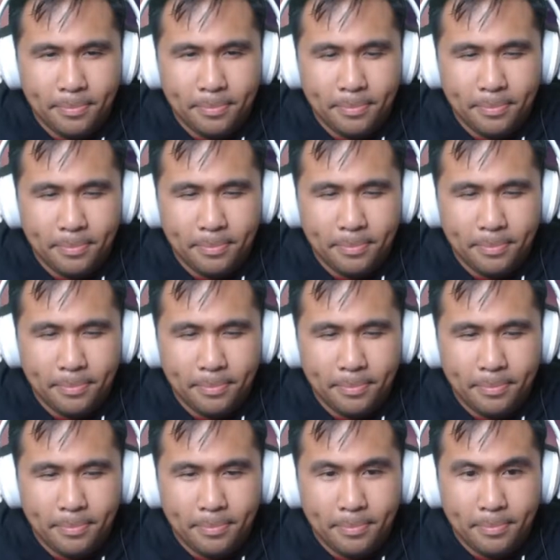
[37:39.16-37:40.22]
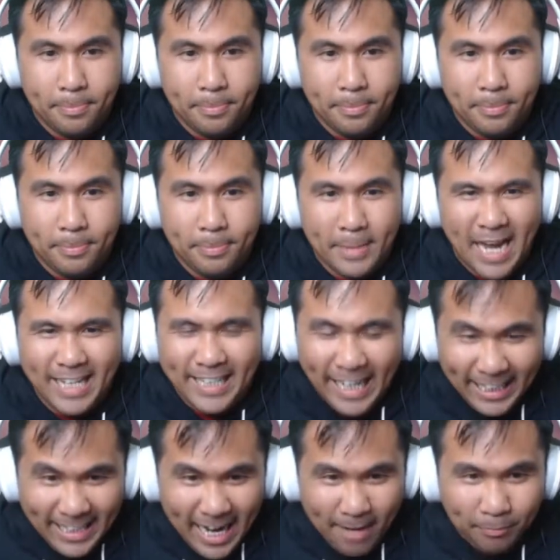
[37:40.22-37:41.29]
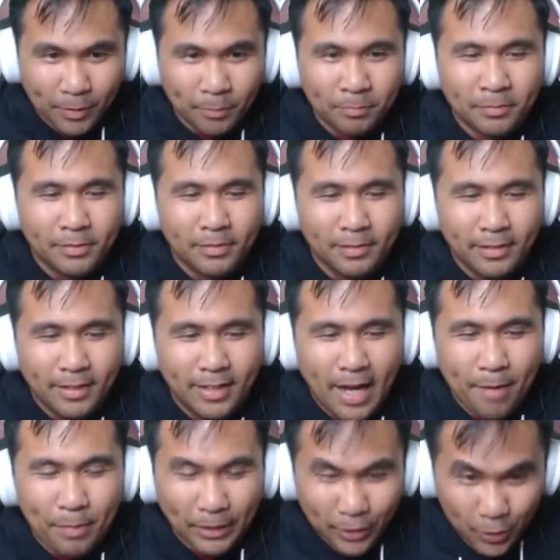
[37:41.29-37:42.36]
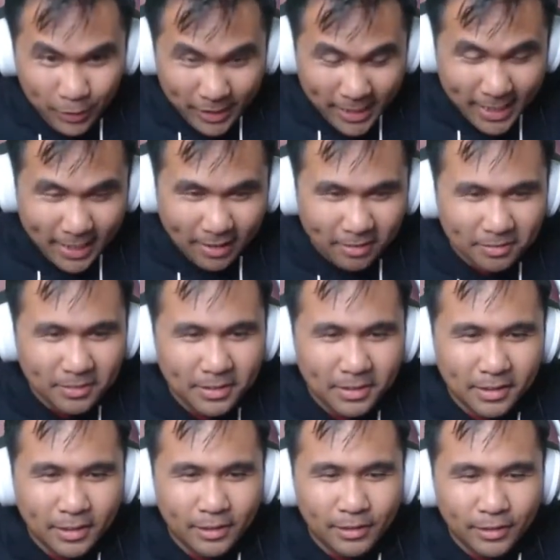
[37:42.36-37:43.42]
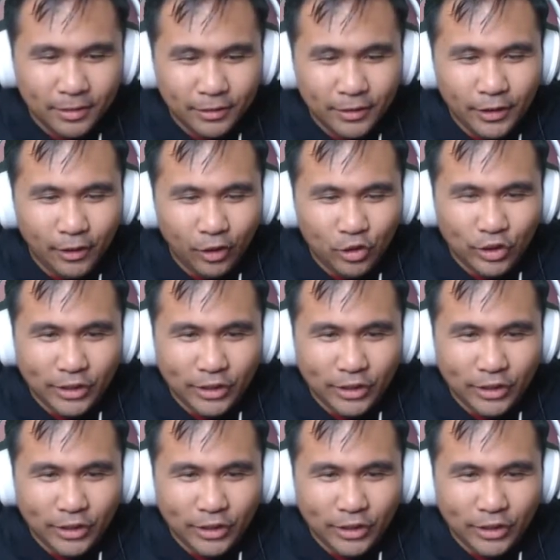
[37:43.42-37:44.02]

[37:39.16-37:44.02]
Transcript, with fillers: knows. I kidnapped him. I bet you did it. I've waited. She looks